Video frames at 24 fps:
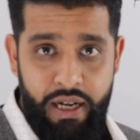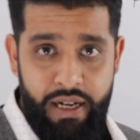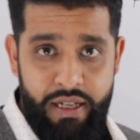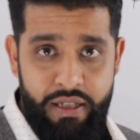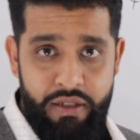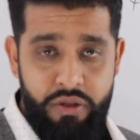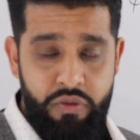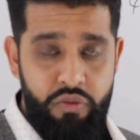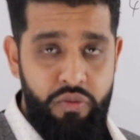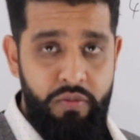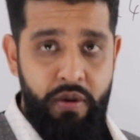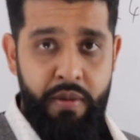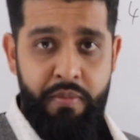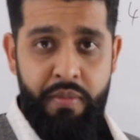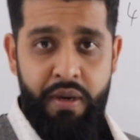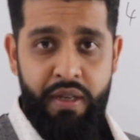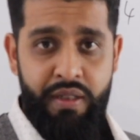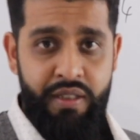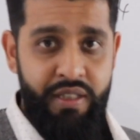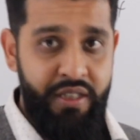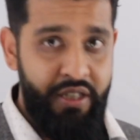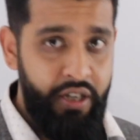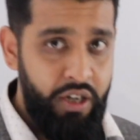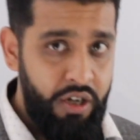guys, remember,
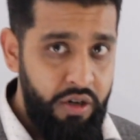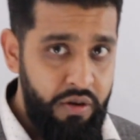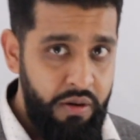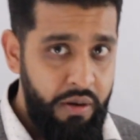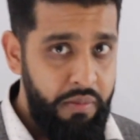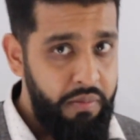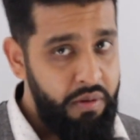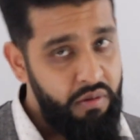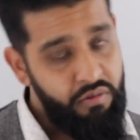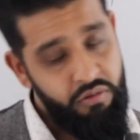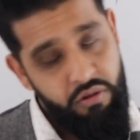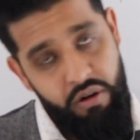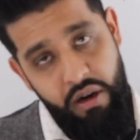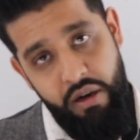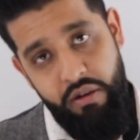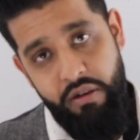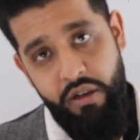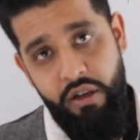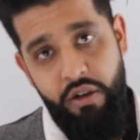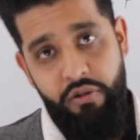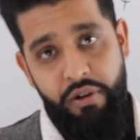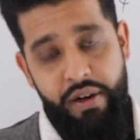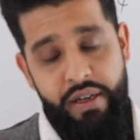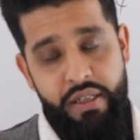this is around
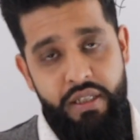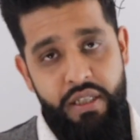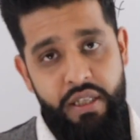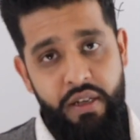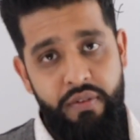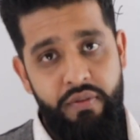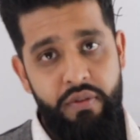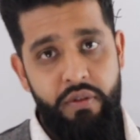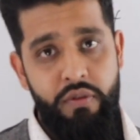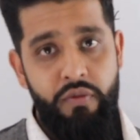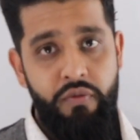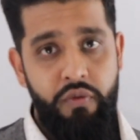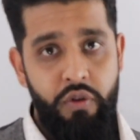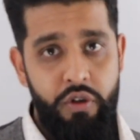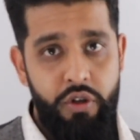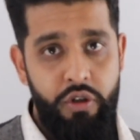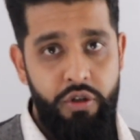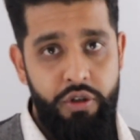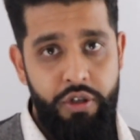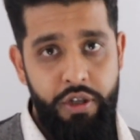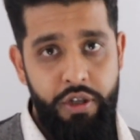a grade 7 for your